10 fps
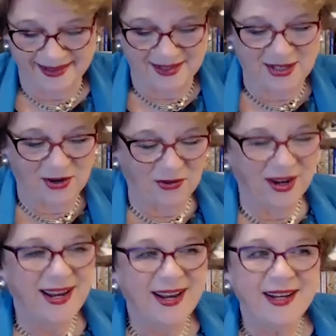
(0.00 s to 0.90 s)
so
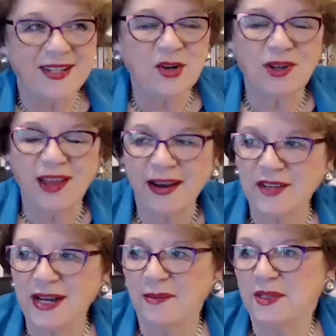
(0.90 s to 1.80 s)
so a lot of
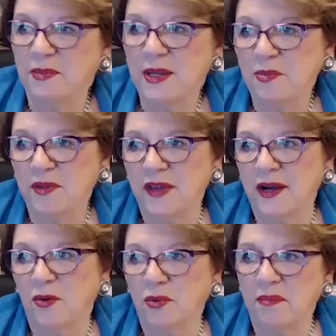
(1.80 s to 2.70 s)
times the people that
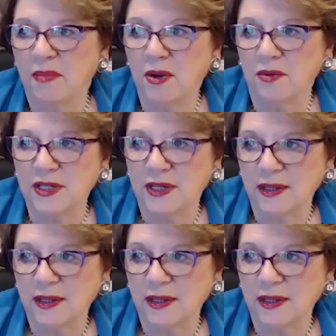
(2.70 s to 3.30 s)
are remote